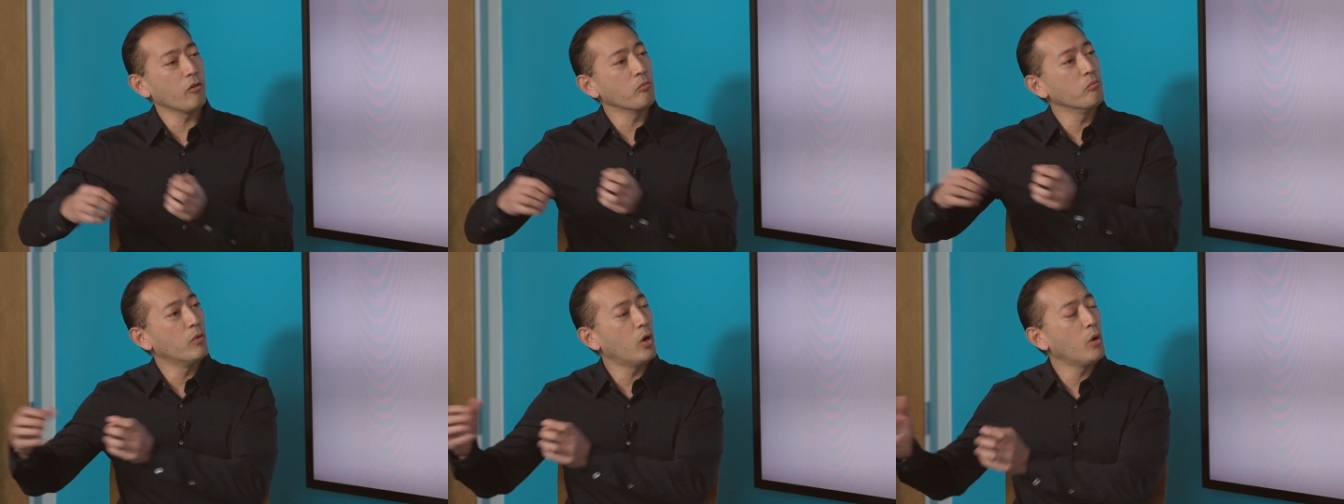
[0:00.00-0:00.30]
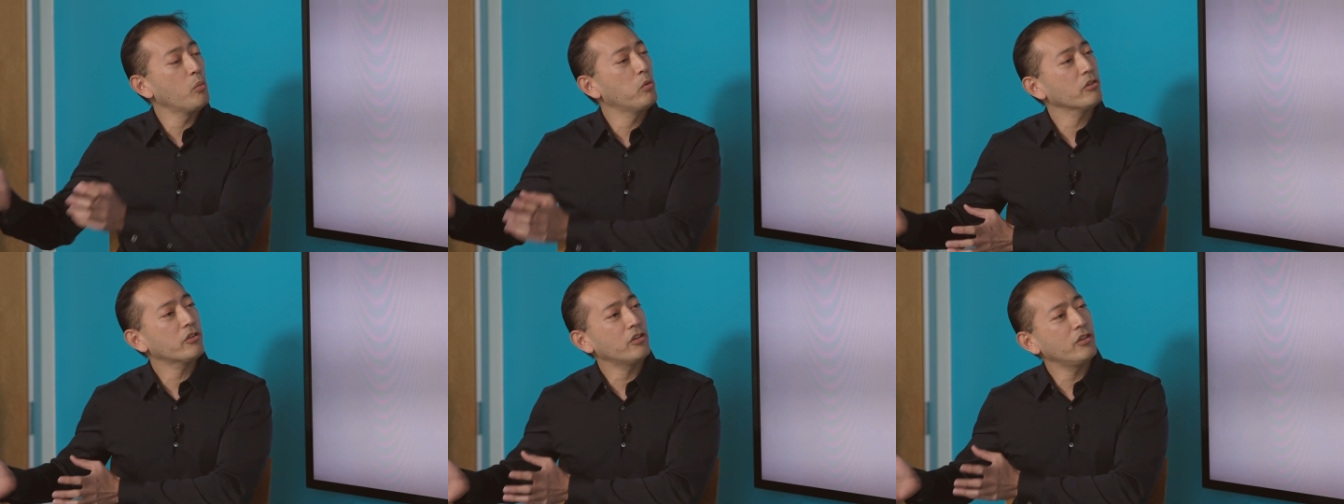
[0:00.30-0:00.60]
our
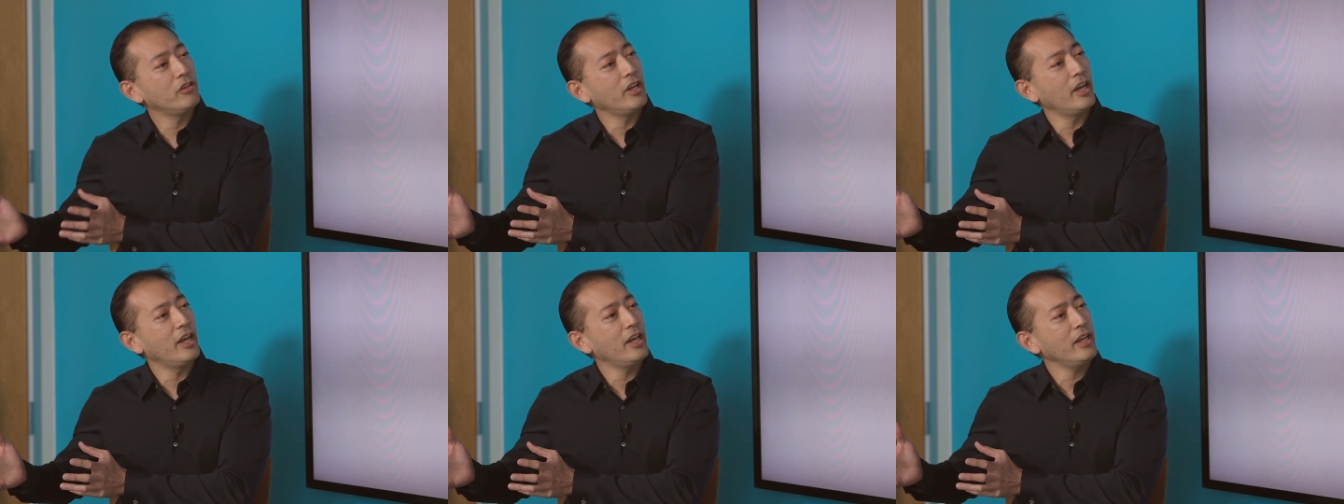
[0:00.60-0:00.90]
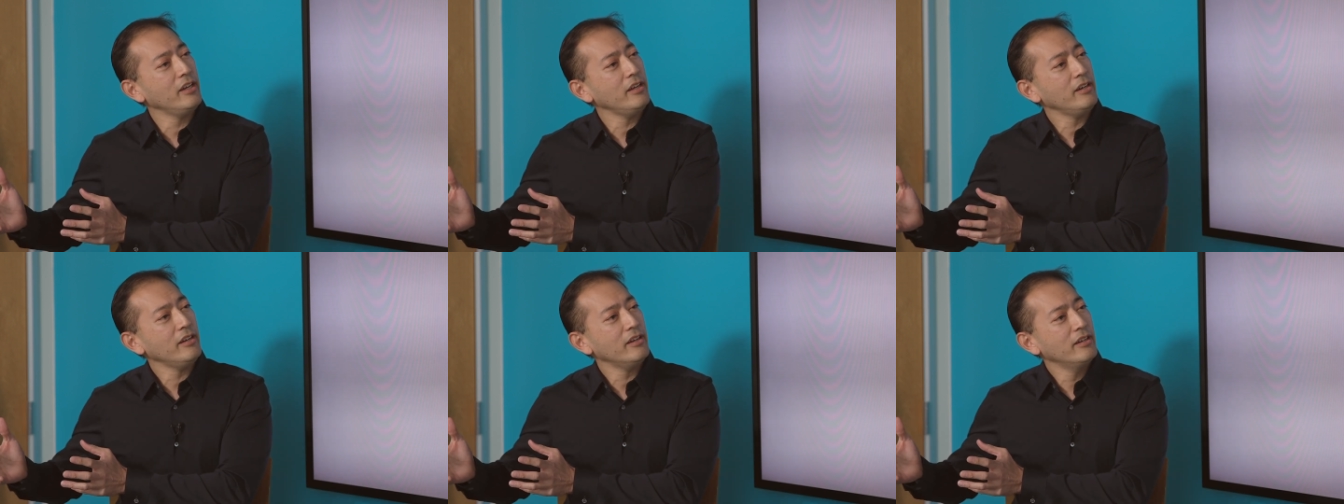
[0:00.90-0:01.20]
mobile
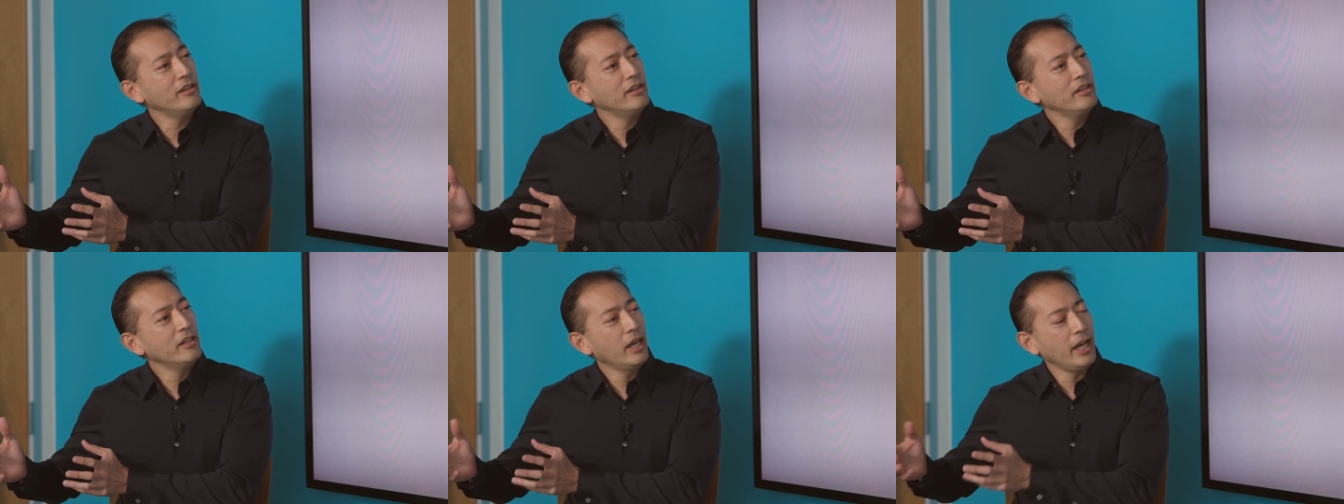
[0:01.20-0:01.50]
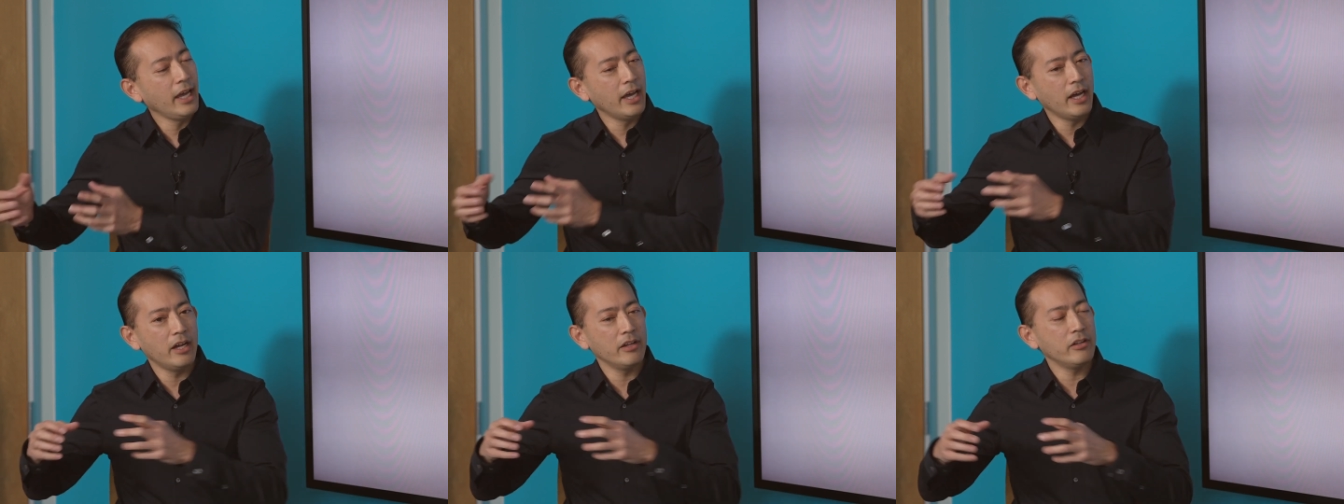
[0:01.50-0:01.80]
today
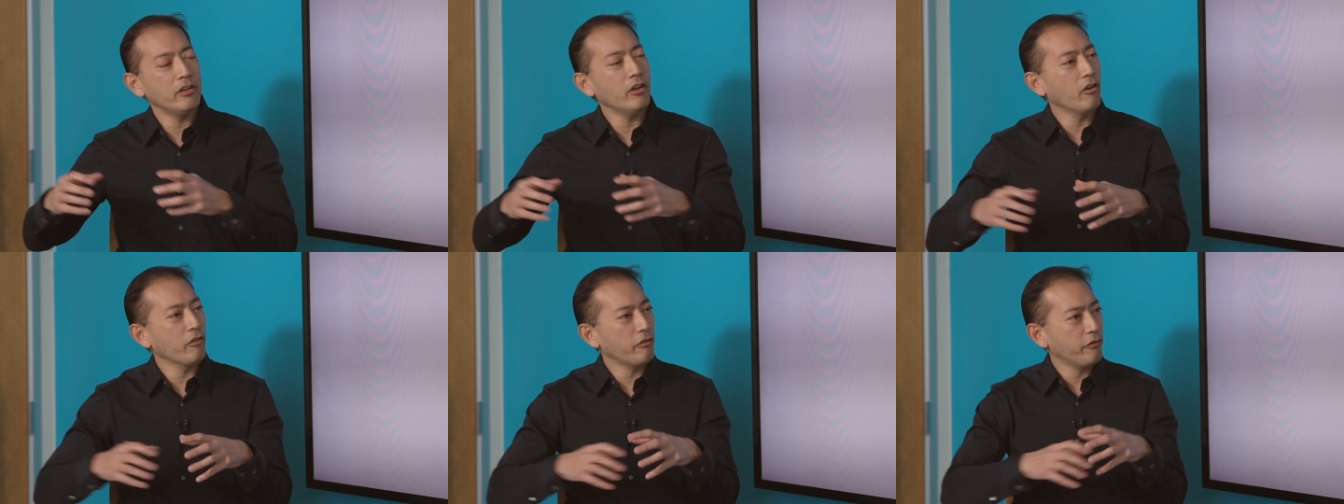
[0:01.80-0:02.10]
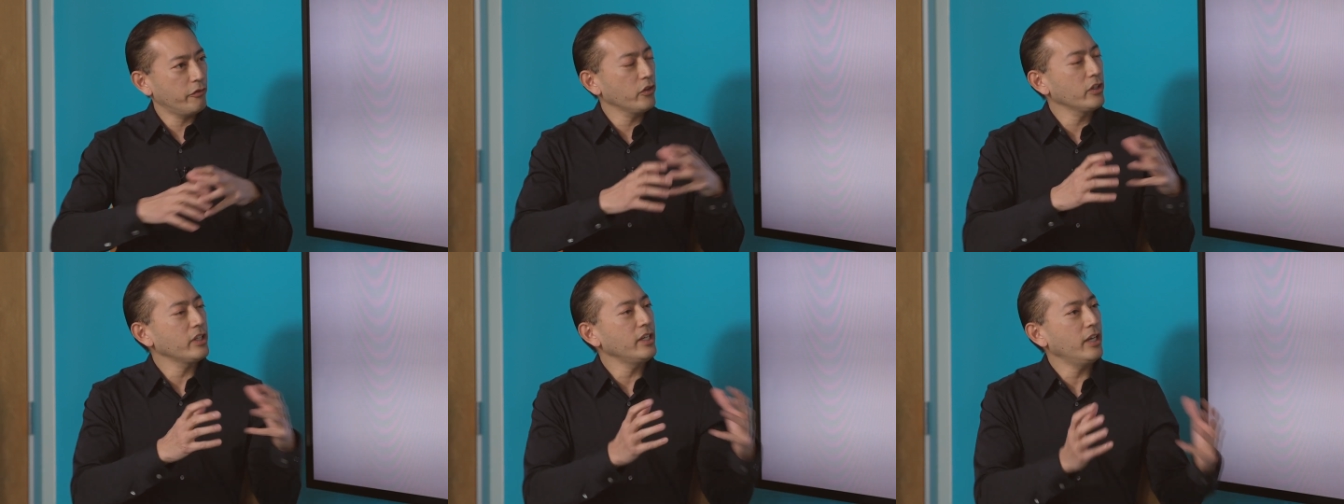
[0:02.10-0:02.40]
and our
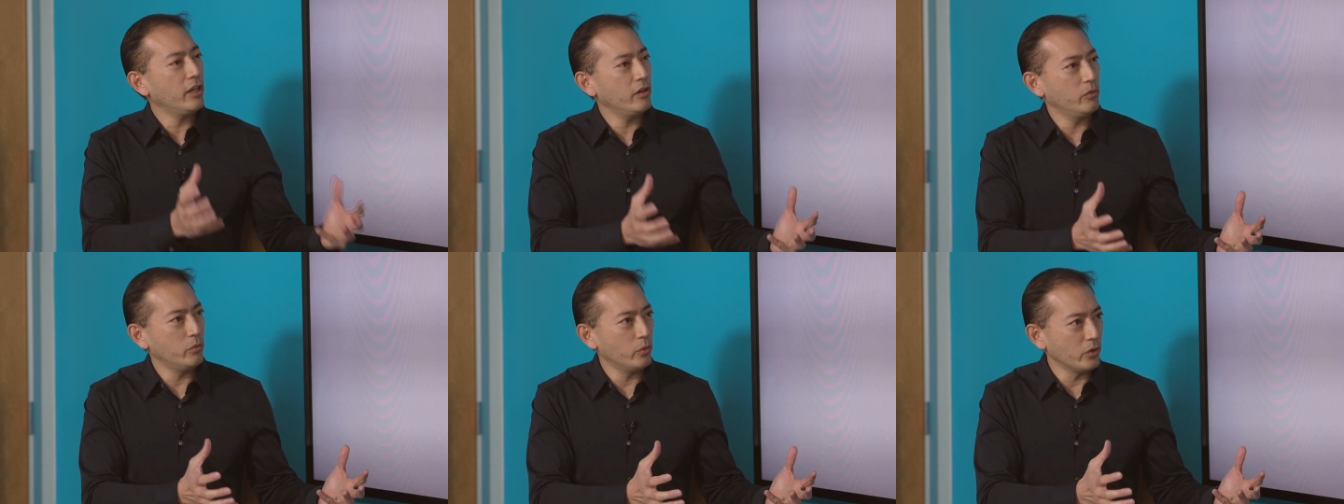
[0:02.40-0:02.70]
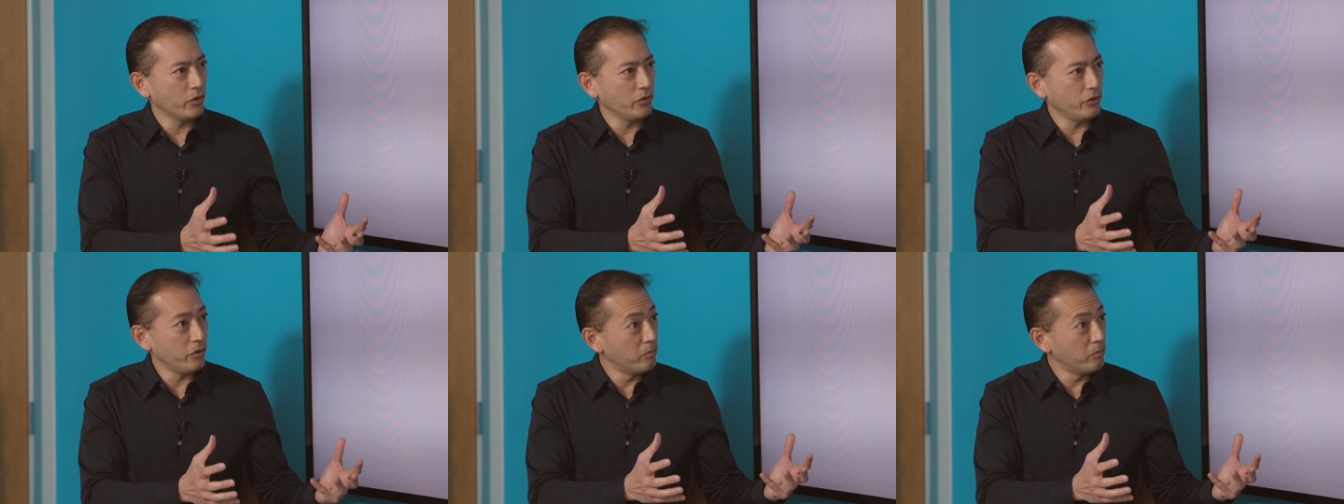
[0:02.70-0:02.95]
fully head worn